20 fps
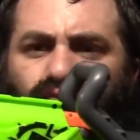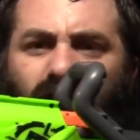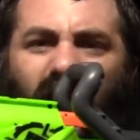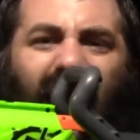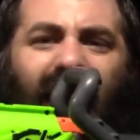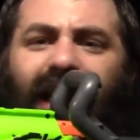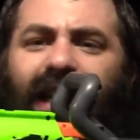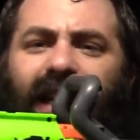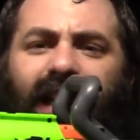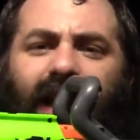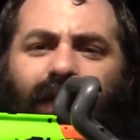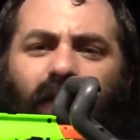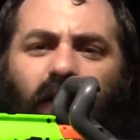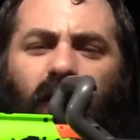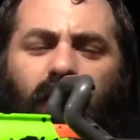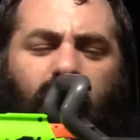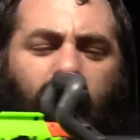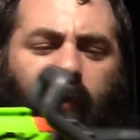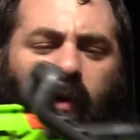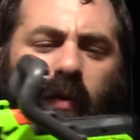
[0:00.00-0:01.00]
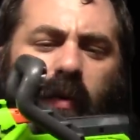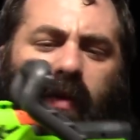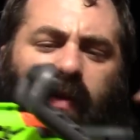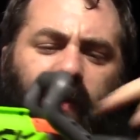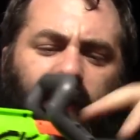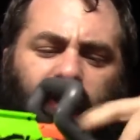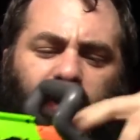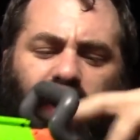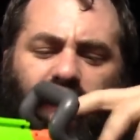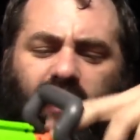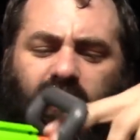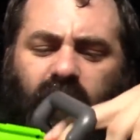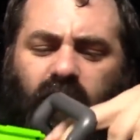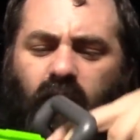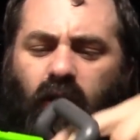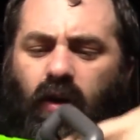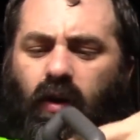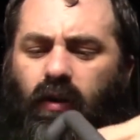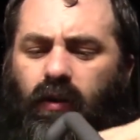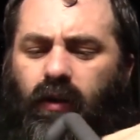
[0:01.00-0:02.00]
I can never remember what this thing is
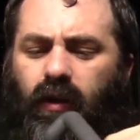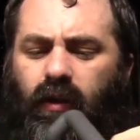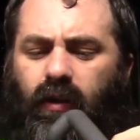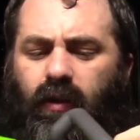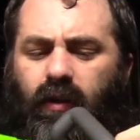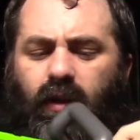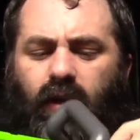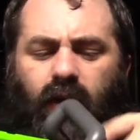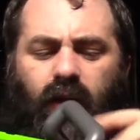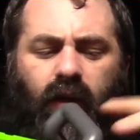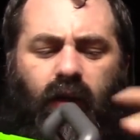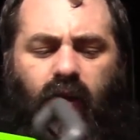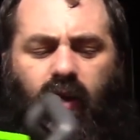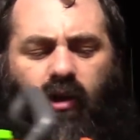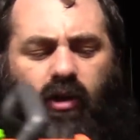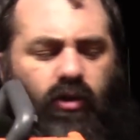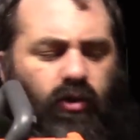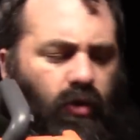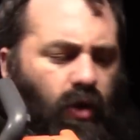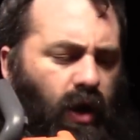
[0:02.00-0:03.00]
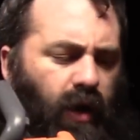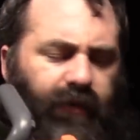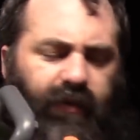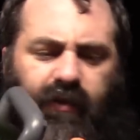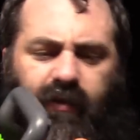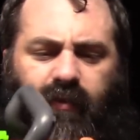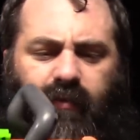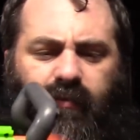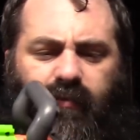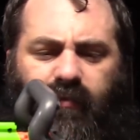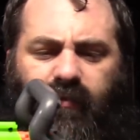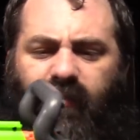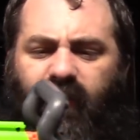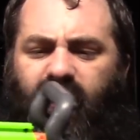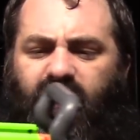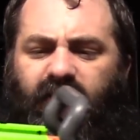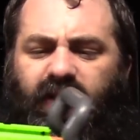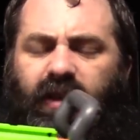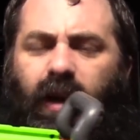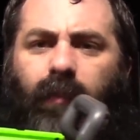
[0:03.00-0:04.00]
called, cross
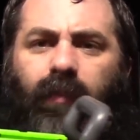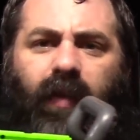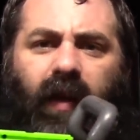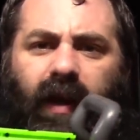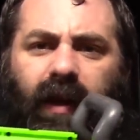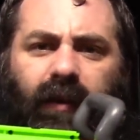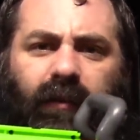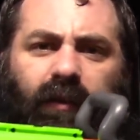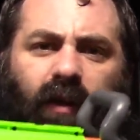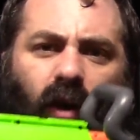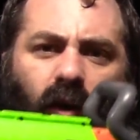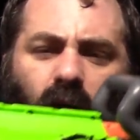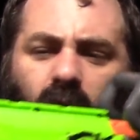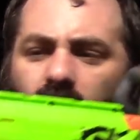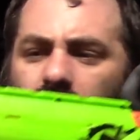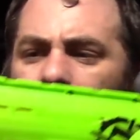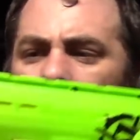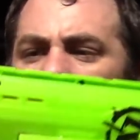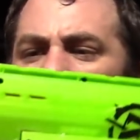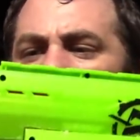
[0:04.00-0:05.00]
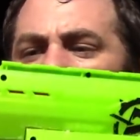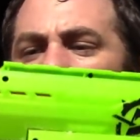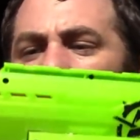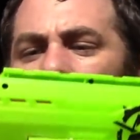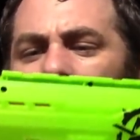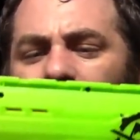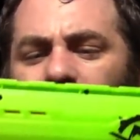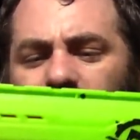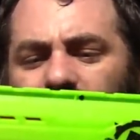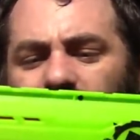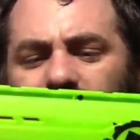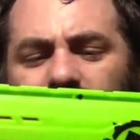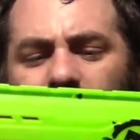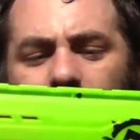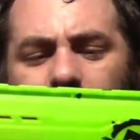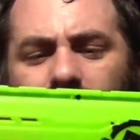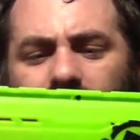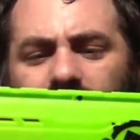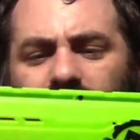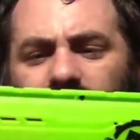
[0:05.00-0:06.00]
something or other. It's the
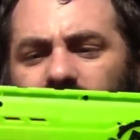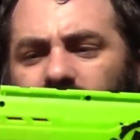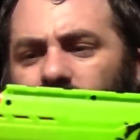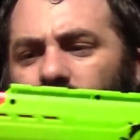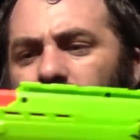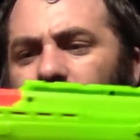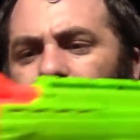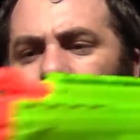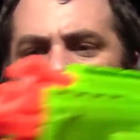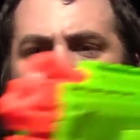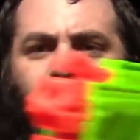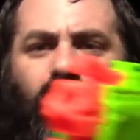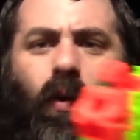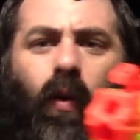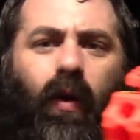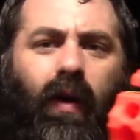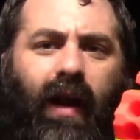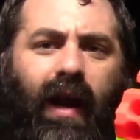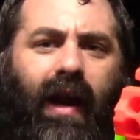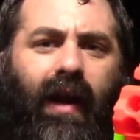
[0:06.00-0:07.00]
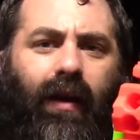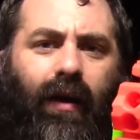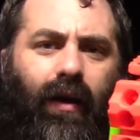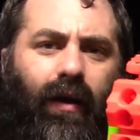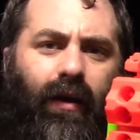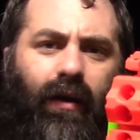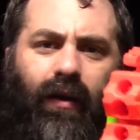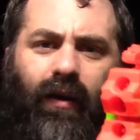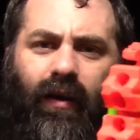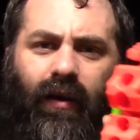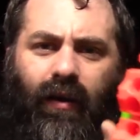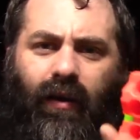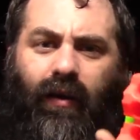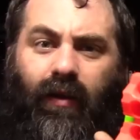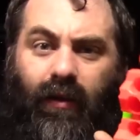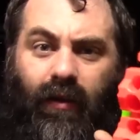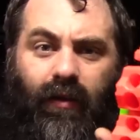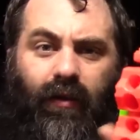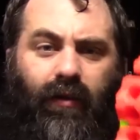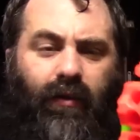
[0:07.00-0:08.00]
Zombie Strike 4 AR
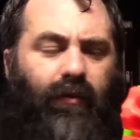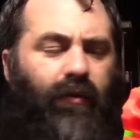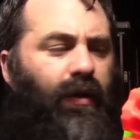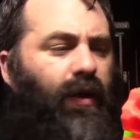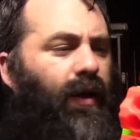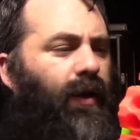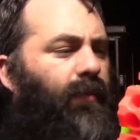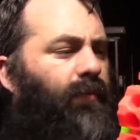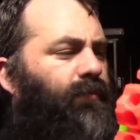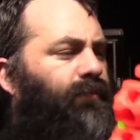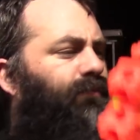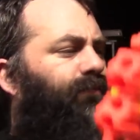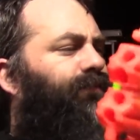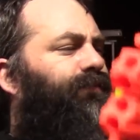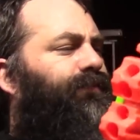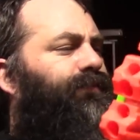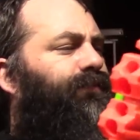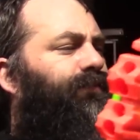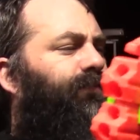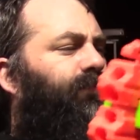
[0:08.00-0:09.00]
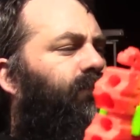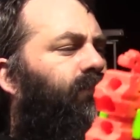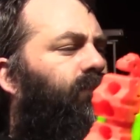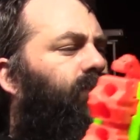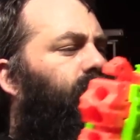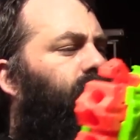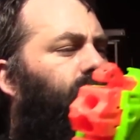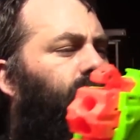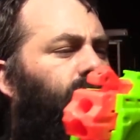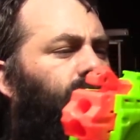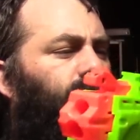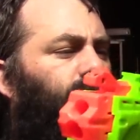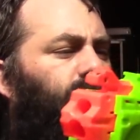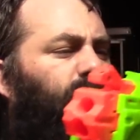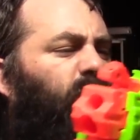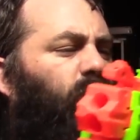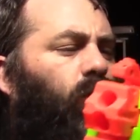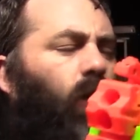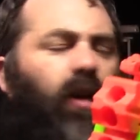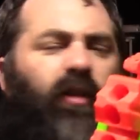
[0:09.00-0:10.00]
um,
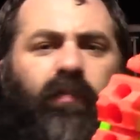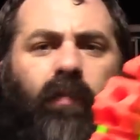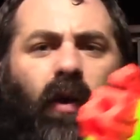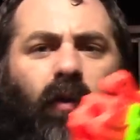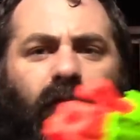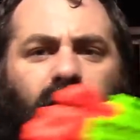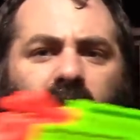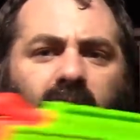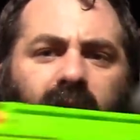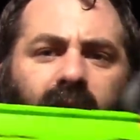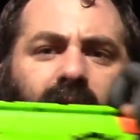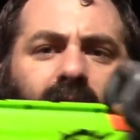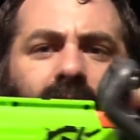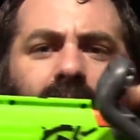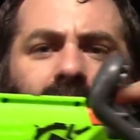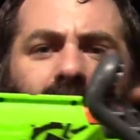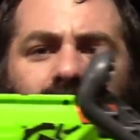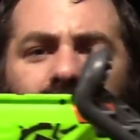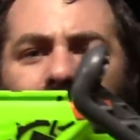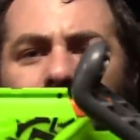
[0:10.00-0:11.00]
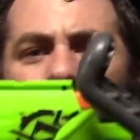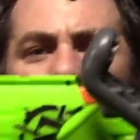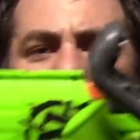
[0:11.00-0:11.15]
crossbow thing. Uh, but